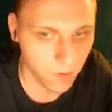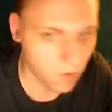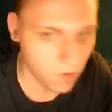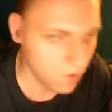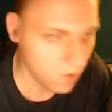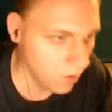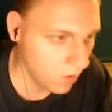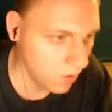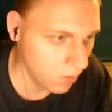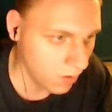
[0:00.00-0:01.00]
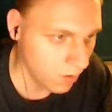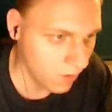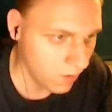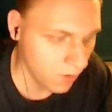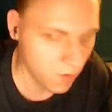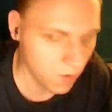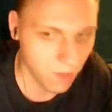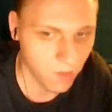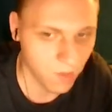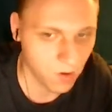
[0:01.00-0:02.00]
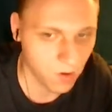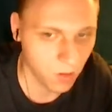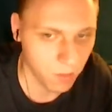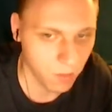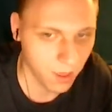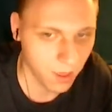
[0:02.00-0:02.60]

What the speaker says: is going to be referenced if it's going to pick